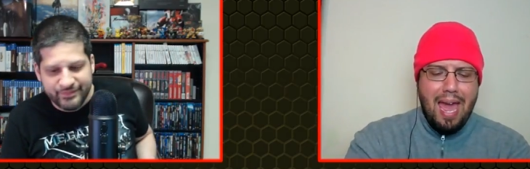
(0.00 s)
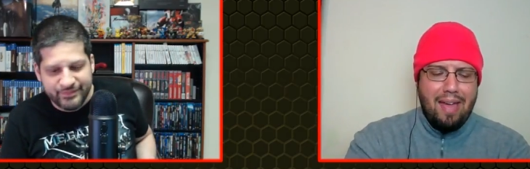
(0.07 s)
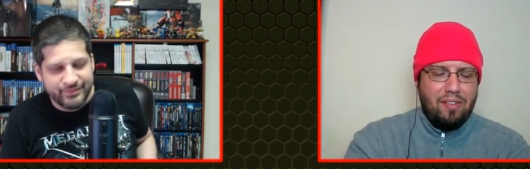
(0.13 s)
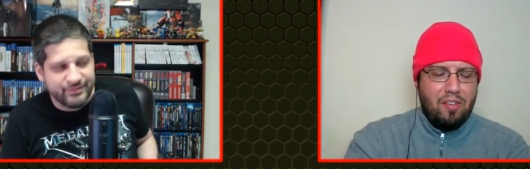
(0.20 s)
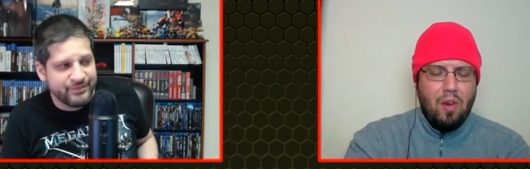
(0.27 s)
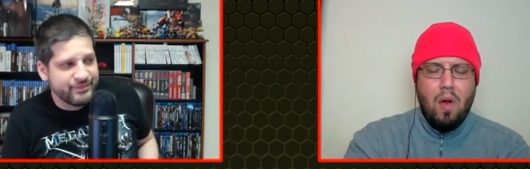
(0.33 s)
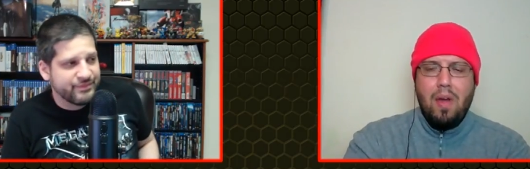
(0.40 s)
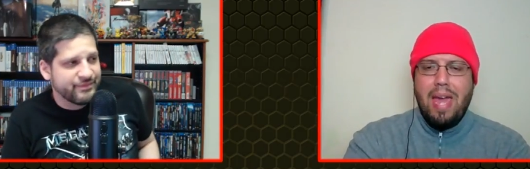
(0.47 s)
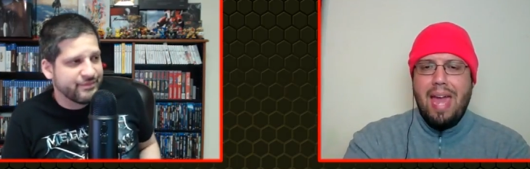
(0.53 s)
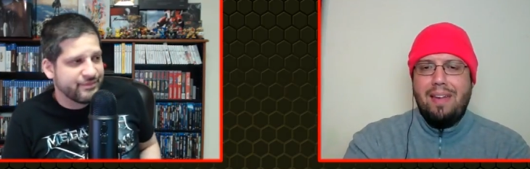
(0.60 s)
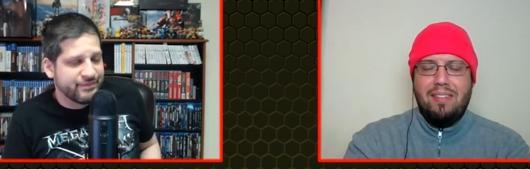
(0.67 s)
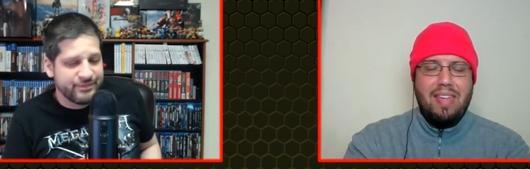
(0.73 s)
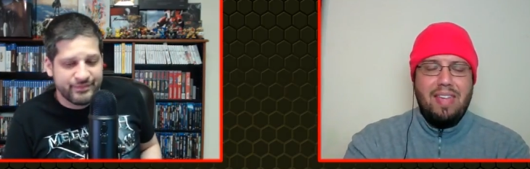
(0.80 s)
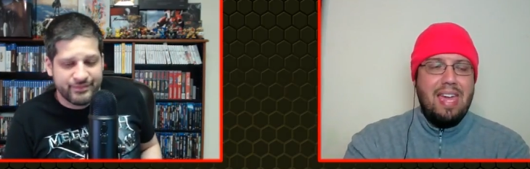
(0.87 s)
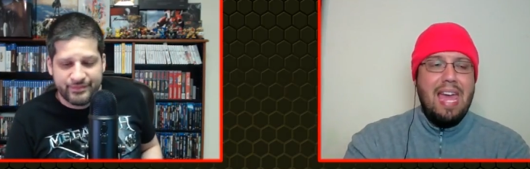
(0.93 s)
Speaker 1: as long
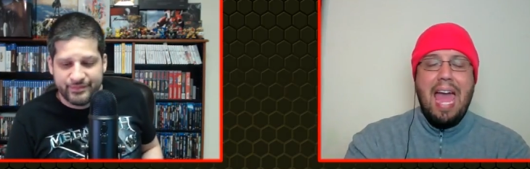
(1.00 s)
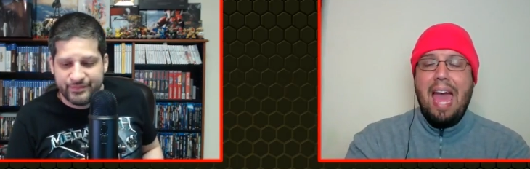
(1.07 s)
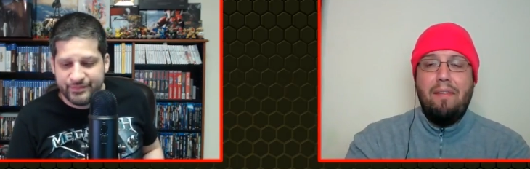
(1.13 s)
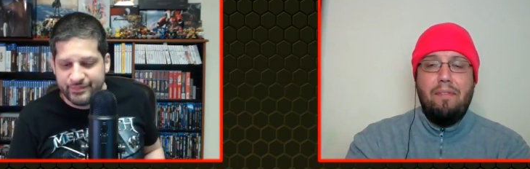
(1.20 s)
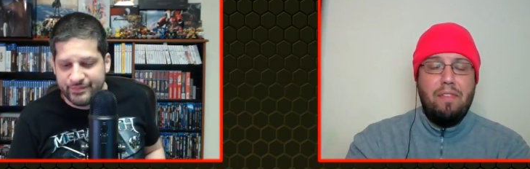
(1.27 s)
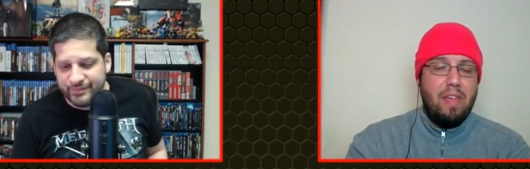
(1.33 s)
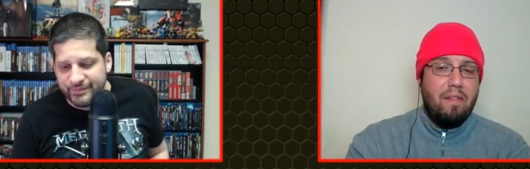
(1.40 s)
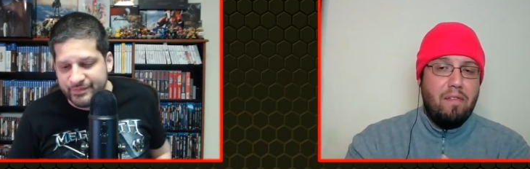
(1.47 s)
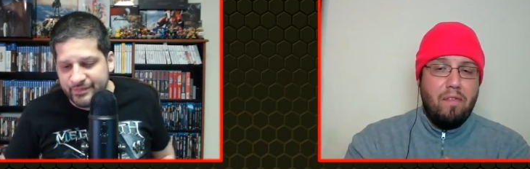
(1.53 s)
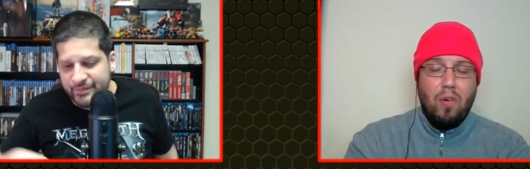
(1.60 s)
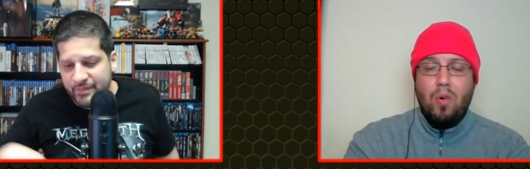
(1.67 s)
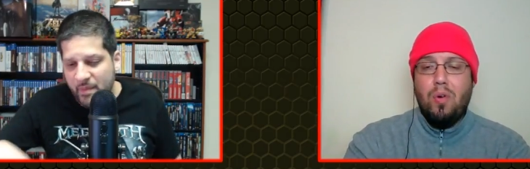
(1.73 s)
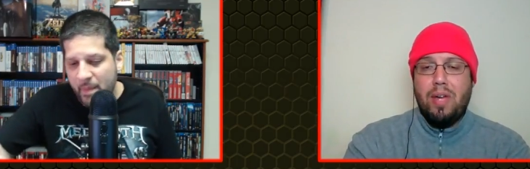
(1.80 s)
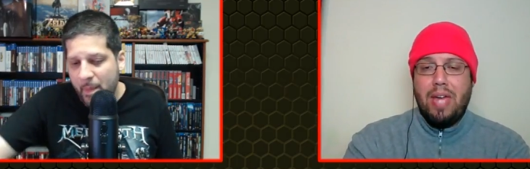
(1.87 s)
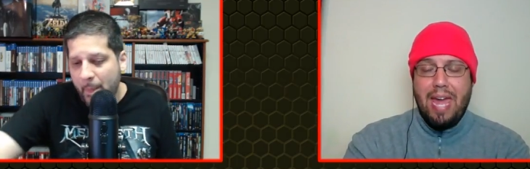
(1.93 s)
as they have the
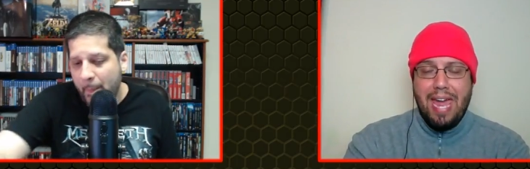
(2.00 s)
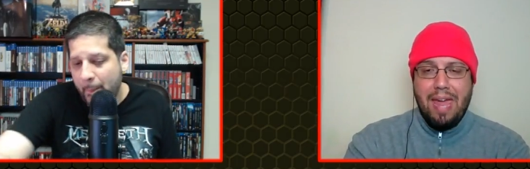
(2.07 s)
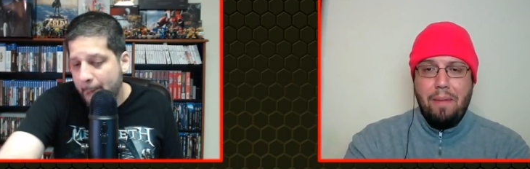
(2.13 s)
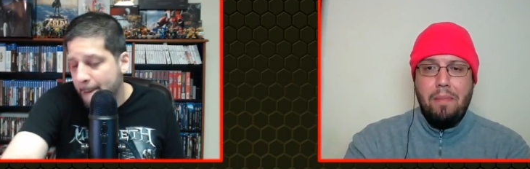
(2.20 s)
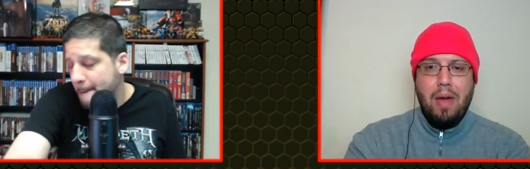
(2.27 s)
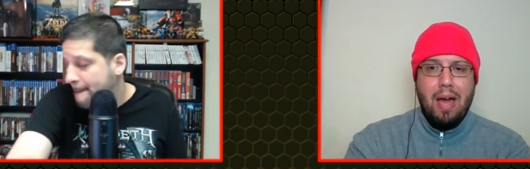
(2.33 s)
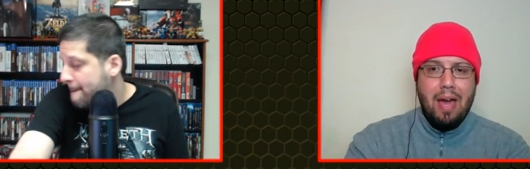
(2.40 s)
full game,